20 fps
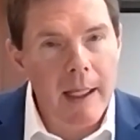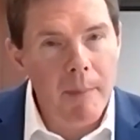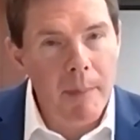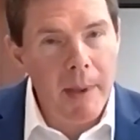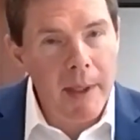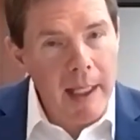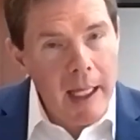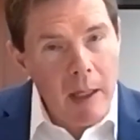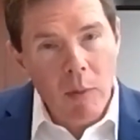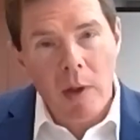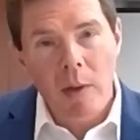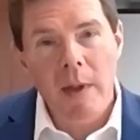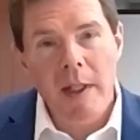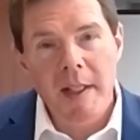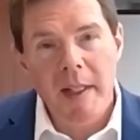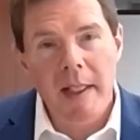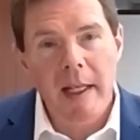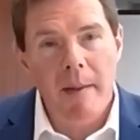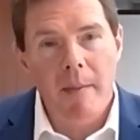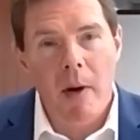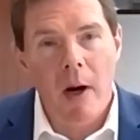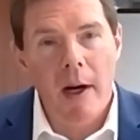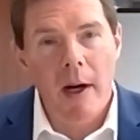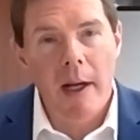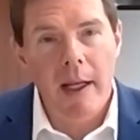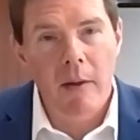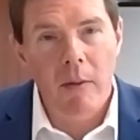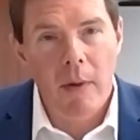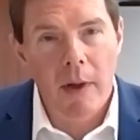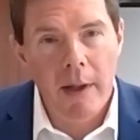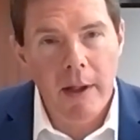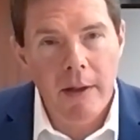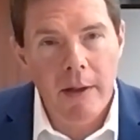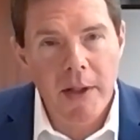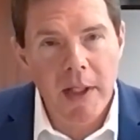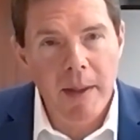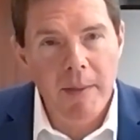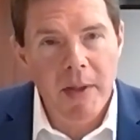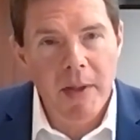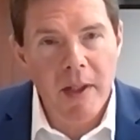But then when we see a market where there
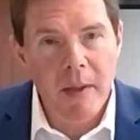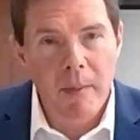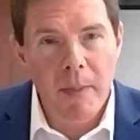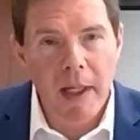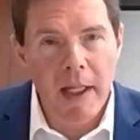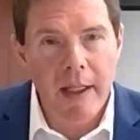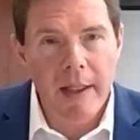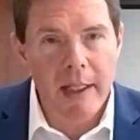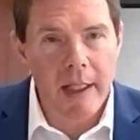seems to be